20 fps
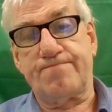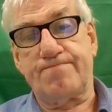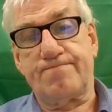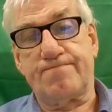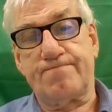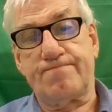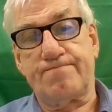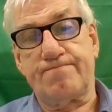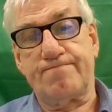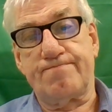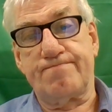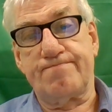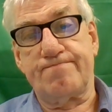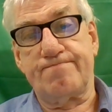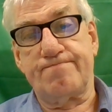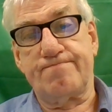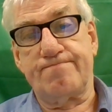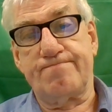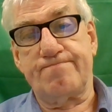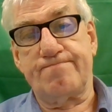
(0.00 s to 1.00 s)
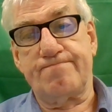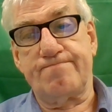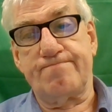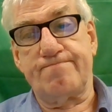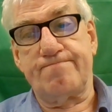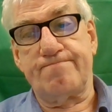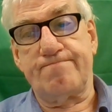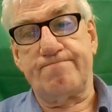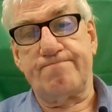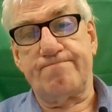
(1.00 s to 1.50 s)

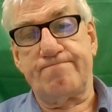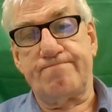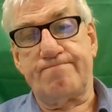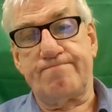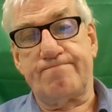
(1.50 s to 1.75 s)
(no one is talking)